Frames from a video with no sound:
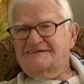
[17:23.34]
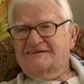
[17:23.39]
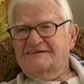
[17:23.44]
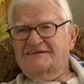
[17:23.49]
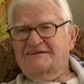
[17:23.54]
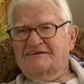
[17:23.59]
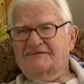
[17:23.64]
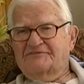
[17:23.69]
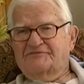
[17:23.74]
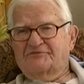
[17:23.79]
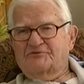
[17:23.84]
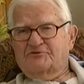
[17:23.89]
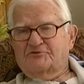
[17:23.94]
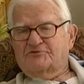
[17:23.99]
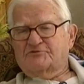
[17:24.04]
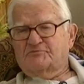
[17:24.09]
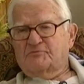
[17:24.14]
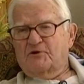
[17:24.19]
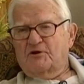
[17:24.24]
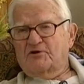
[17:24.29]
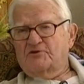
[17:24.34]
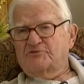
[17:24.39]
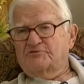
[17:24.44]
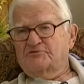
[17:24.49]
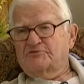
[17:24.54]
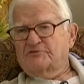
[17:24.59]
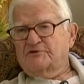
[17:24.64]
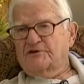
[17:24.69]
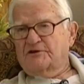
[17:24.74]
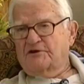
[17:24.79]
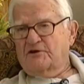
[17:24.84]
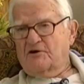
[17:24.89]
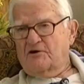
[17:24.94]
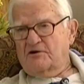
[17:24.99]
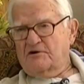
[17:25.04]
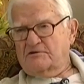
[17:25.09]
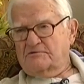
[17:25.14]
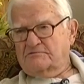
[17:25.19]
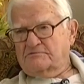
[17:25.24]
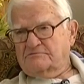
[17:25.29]
If you're smart, you'll get
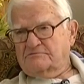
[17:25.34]
on.